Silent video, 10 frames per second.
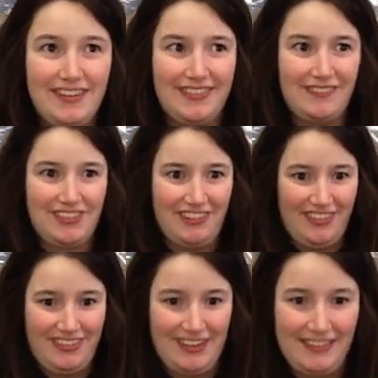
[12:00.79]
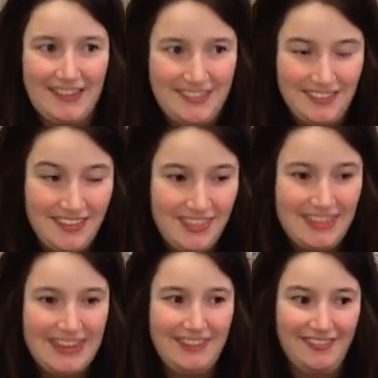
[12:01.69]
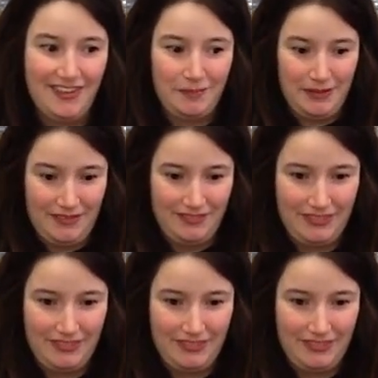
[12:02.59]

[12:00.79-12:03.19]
would accept Chris, and I like to think he would, but